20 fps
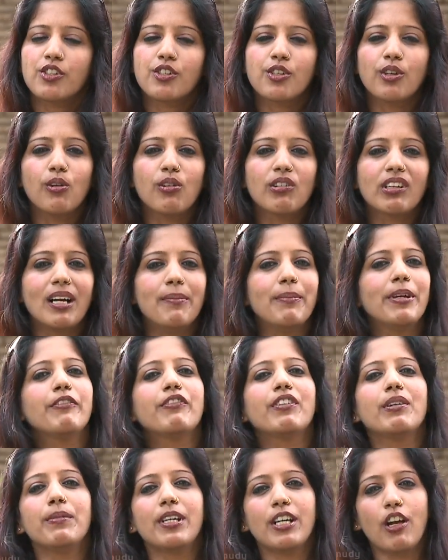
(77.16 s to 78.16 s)
So coming
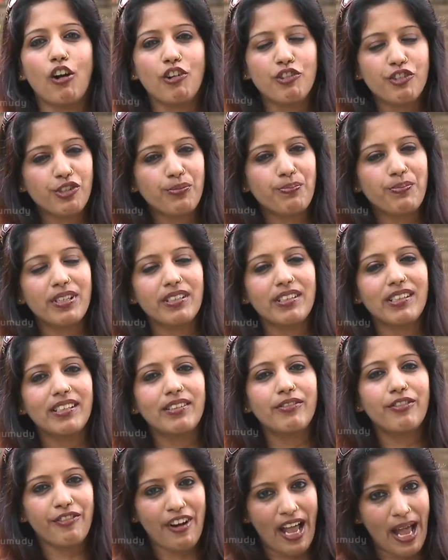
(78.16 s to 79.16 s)
from an
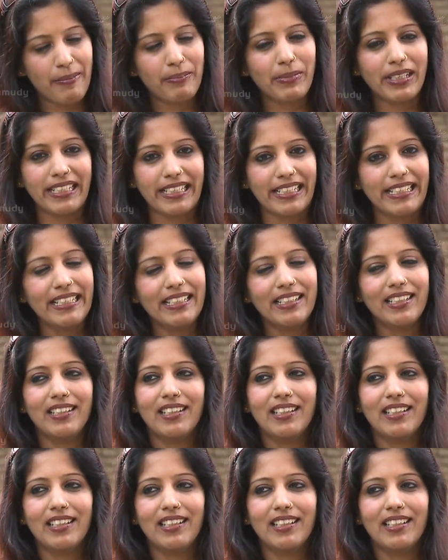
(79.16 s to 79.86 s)
entrepreneurial family